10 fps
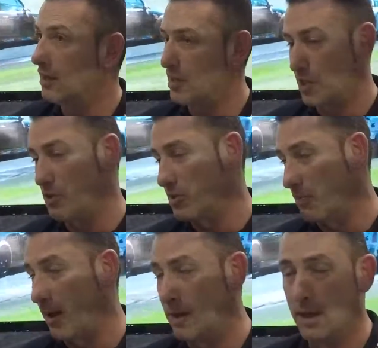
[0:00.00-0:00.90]
Excuse the
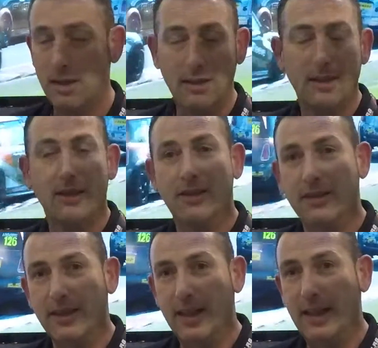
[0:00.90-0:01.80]
pun
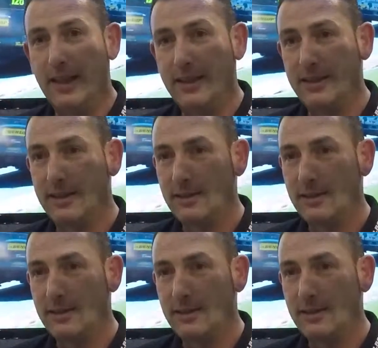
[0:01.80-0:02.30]
and